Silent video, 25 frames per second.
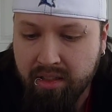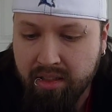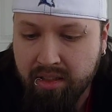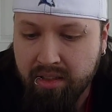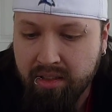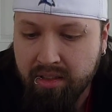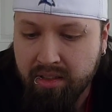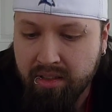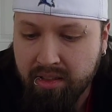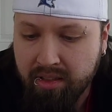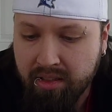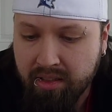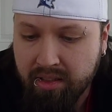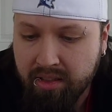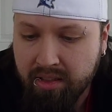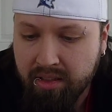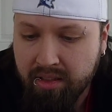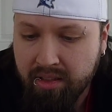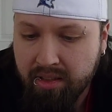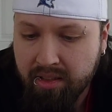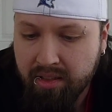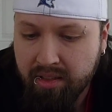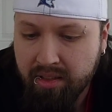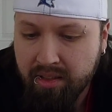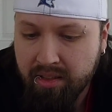
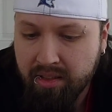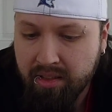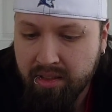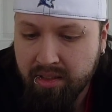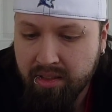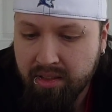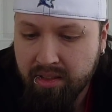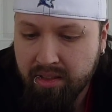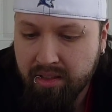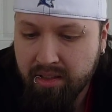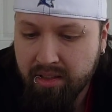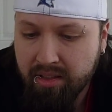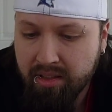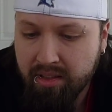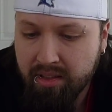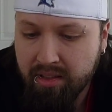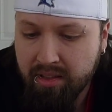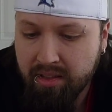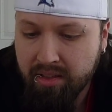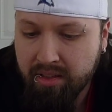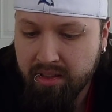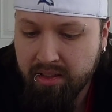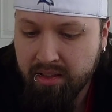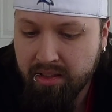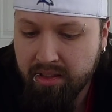
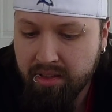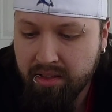(no one is talking)